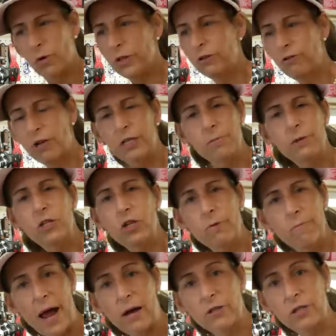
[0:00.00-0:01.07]
where the
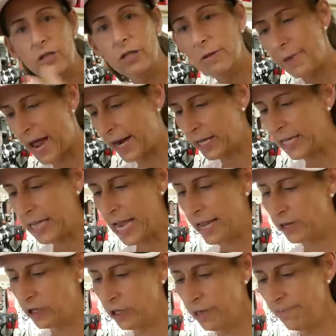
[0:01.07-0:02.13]
transmission mounts to the back of the
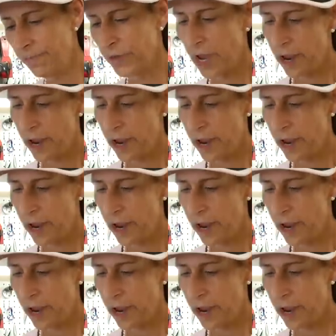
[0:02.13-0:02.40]
engine.